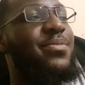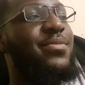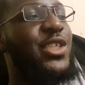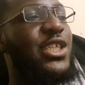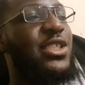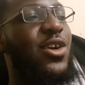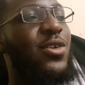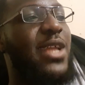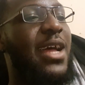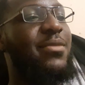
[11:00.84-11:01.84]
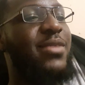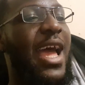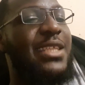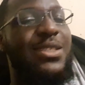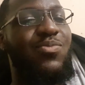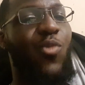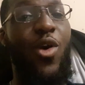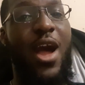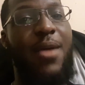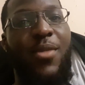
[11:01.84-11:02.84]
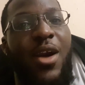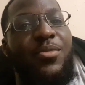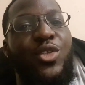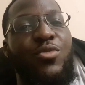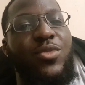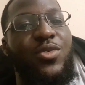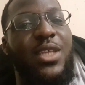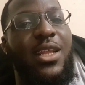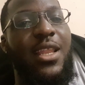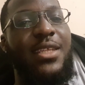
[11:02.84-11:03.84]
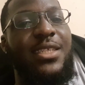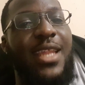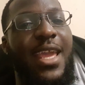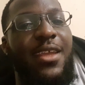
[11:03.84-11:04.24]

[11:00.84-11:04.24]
just know that that's what I'm up to musically today.